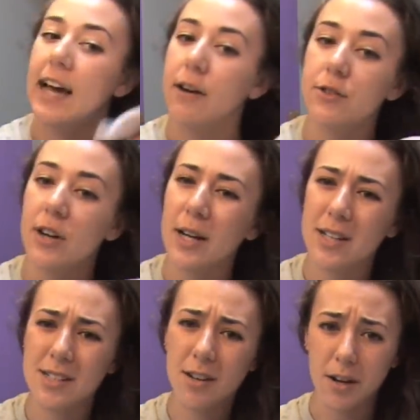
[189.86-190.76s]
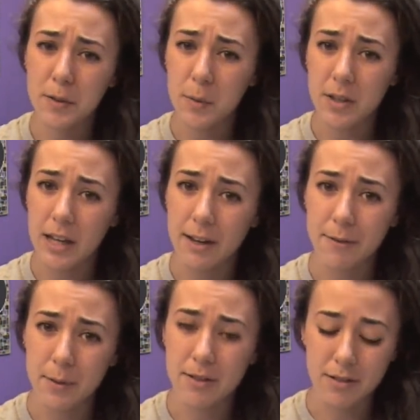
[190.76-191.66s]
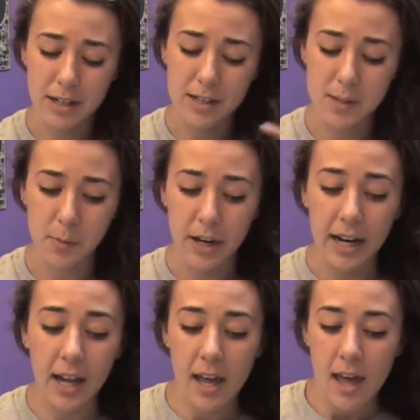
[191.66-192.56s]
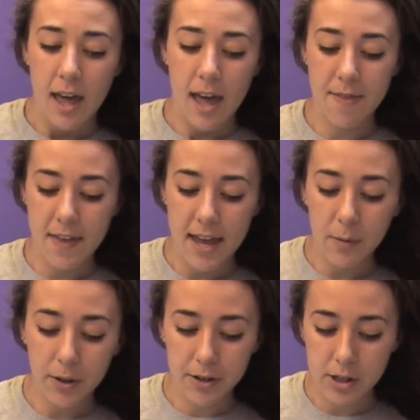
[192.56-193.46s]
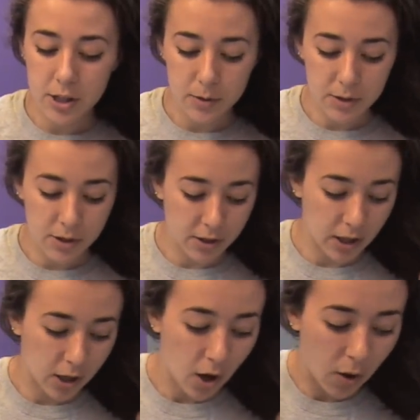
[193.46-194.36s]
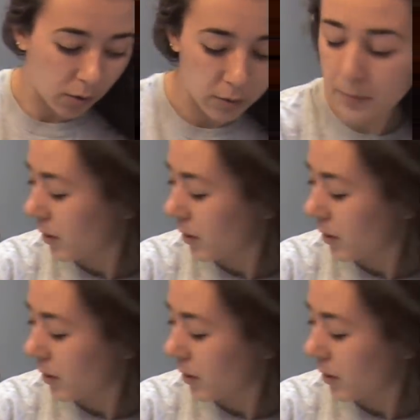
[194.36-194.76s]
towel dry because coffee will get everywhere and kind of spray. And then what you're going to do is you're going to comb